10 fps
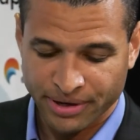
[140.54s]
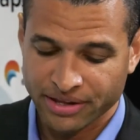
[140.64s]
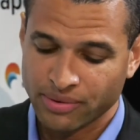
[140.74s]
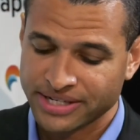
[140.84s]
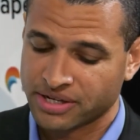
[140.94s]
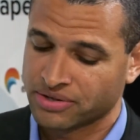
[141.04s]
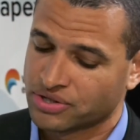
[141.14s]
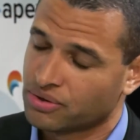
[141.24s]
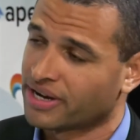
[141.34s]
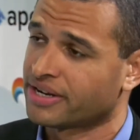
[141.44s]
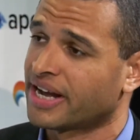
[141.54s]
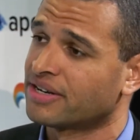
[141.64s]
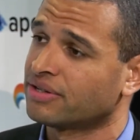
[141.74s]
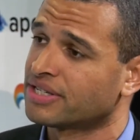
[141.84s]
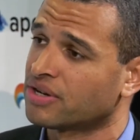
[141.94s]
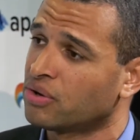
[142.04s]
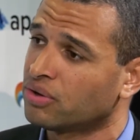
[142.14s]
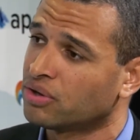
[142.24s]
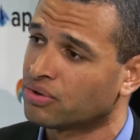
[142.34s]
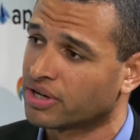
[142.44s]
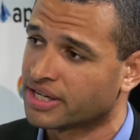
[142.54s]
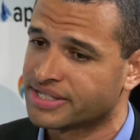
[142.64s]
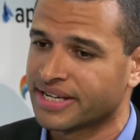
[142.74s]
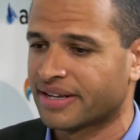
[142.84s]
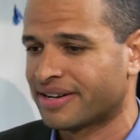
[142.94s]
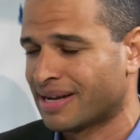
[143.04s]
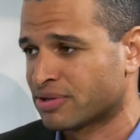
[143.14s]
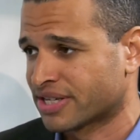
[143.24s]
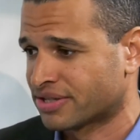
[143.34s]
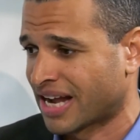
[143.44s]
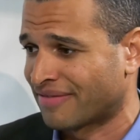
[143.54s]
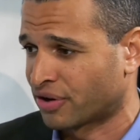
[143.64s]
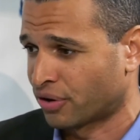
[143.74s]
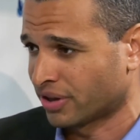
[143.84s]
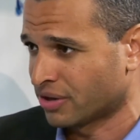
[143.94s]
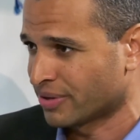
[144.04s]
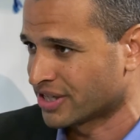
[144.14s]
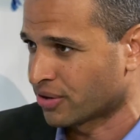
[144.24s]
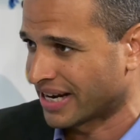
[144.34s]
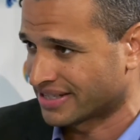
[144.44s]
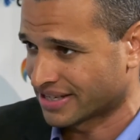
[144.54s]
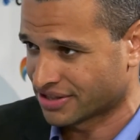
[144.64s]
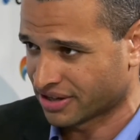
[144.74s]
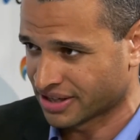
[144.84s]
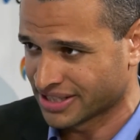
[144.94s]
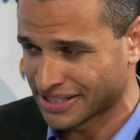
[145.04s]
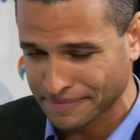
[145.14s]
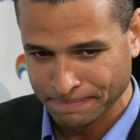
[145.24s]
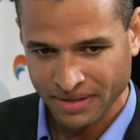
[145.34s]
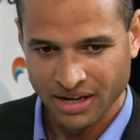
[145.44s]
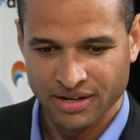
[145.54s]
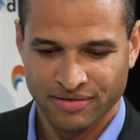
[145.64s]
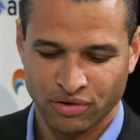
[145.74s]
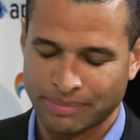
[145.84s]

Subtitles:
But otherwise, it also can handle its own local content that enables us to have early window access to content for